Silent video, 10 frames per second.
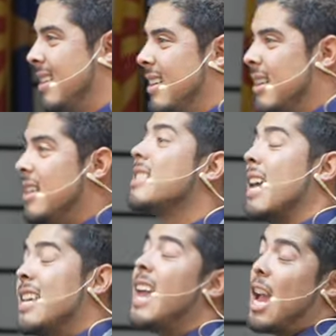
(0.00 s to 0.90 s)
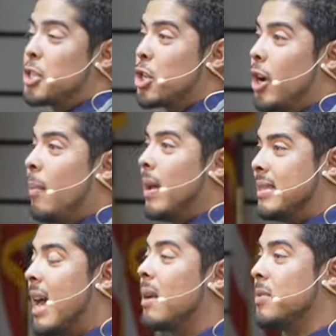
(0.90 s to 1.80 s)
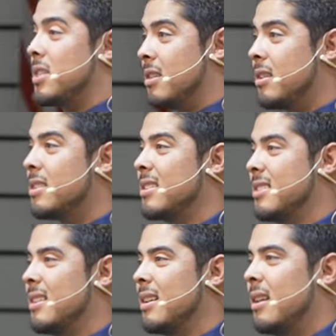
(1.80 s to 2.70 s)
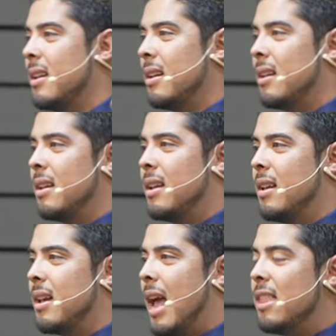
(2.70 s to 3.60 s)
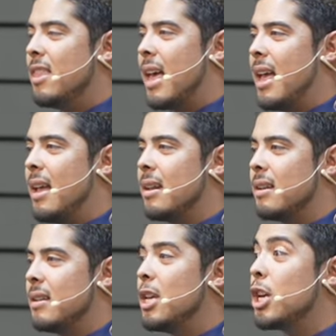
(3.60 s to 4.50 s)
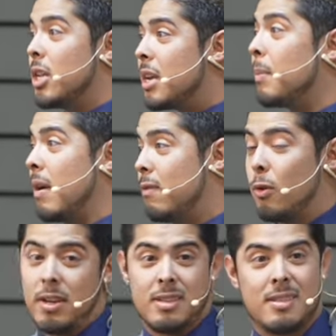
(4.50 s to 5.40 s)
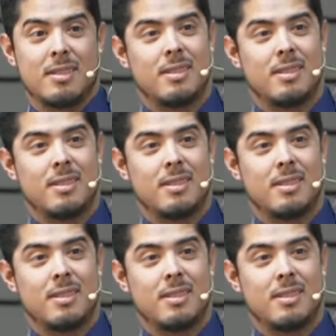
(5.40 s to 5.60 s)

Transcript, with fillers: He's like, Yeah, sure. I'm like, Dad, I'm serious. And then he could hear my voice.